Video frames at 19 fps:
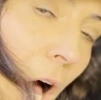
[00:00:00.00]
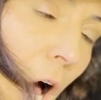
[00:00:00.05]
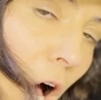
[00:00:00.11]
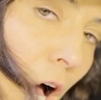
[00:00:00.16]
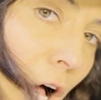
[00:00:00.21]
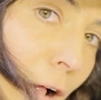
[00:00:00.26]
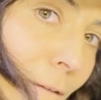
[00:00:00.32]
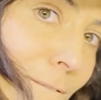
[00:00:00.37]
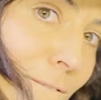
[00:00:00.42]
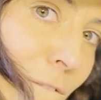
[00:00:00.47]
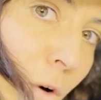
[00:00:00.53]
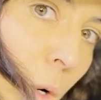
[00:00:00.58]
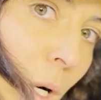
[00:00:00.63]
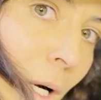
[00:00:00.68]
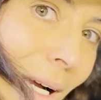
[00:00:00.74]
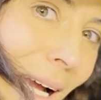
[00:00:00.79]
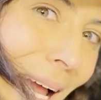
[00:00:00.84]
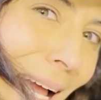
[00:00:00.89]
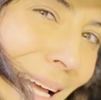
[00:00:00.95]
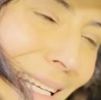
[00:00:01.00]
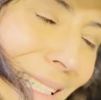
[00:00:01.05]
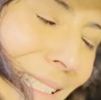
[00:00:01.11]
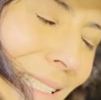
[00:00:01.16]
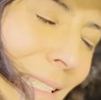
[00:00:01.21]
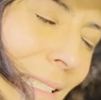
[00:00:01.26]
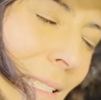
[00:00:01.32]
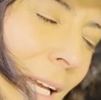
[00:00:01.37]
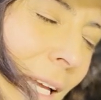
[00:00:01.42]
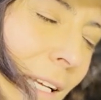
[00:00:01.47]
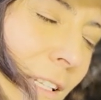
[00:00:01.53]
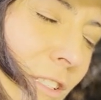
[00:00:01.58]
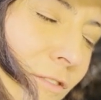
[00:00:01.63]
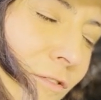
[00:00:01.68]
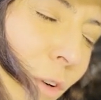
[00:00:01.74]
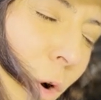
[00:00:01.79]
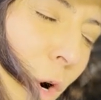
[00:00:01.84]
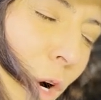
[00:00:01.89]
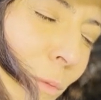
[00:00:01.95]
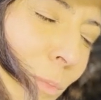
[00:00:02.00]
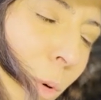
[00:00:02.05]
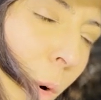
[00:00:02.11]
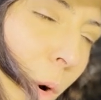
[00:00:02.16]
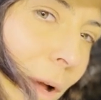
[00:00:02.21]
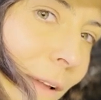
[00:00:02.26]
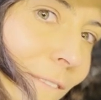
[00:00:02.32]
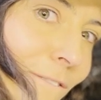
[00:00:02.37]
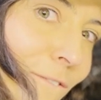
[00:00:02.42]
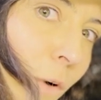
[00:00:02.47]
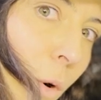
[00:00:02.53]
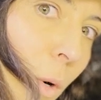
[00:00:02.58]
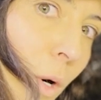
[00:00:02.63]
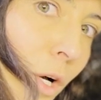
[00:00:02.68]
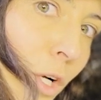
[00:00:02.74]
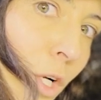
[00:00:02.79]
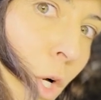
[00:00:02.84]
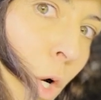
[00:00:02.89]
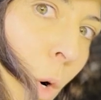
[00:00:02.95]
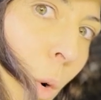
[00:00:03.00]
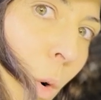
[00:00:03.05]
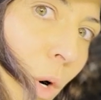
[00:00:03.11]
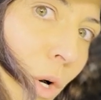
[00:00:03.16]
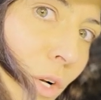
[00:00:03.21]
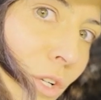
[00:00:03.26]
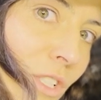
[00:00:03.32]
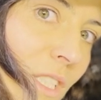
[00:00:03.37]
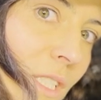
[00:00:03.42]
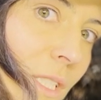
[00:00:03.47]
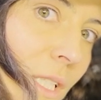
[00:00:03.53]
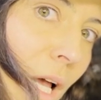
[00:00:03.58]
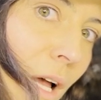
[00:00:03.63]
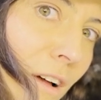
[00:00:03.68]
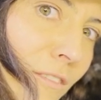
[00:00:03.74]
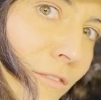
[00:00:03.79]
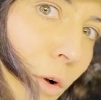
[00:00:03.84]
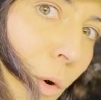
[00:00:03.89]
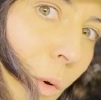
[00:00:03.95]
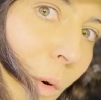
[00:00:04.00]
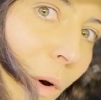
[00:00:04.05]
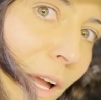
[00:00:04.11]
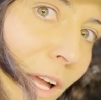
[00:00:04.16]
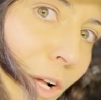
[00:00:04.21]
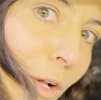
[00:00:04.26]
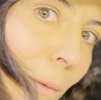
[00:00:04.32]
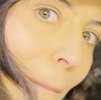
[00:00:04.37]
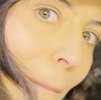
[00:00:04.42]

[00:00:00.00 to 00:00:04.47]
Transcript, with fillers: all 4S takes 4.4 quarts of oil,